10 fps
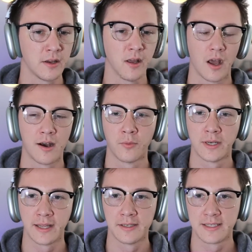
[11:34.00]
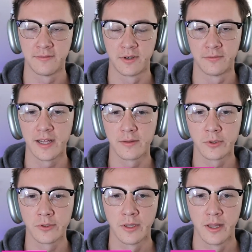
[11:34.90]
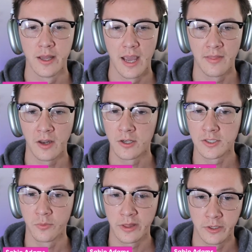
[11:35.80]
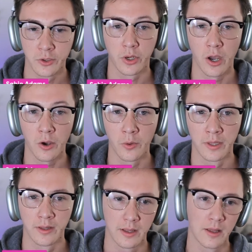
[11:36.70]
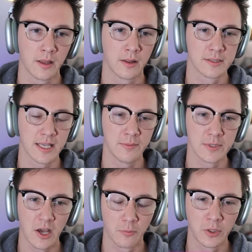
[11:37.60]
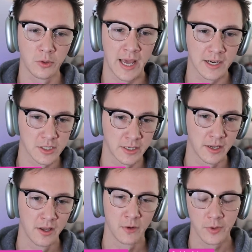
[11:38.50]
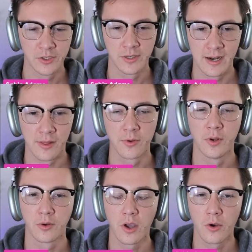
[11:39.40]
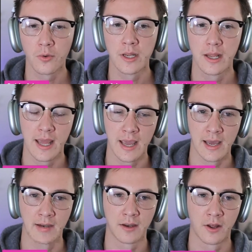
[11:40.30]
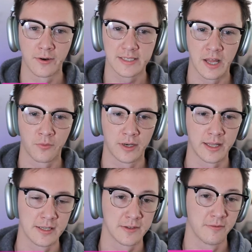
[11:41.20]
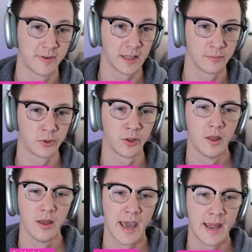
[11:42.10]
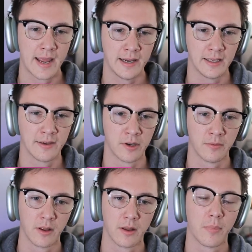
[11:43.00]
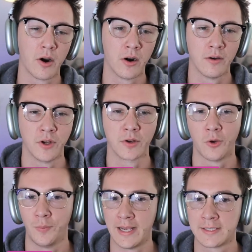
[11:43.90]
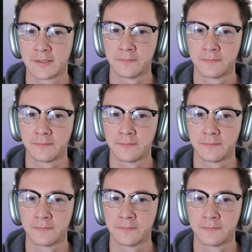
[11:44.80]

what data is even available, and then also within your code. Schemas help you to actually read your data through your code and understand what data is available at any given part of your code base.